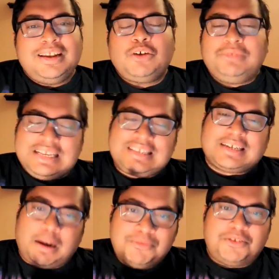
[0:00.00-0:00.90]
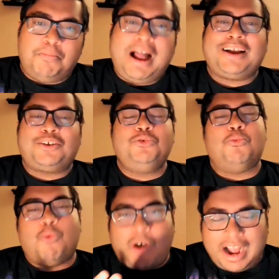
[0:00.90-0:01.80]
Now, this comes back to
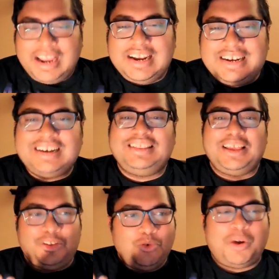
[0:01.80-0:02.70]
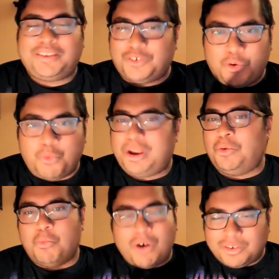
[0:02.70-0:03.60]
why did the US go
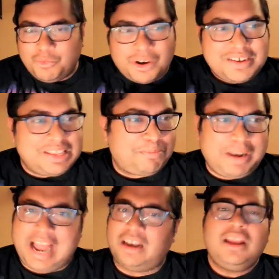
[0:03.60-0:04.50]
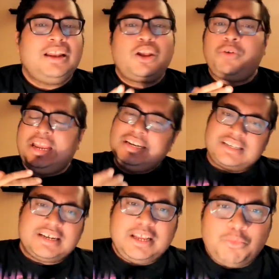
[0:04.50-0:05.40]
in? What was the plan? Now,
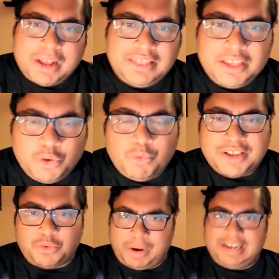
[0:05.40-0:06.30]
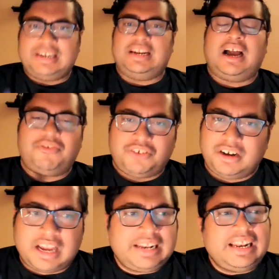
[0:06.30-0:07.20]
initially, when the US went in after
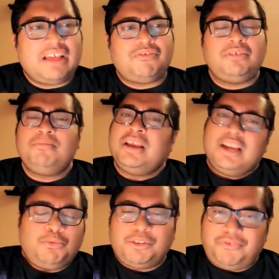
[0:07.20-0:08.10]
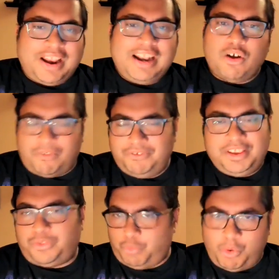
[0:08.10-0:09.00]
9/11, it was fairly
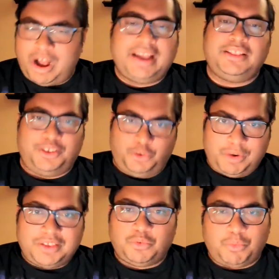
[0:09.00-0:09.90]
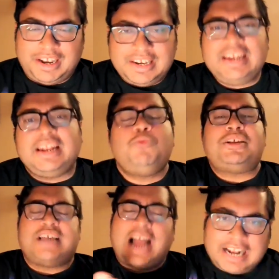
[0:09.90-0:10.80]
obvious why the US went in. The
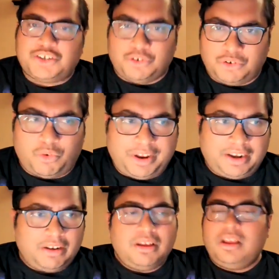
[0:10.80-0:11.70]
US had to go in.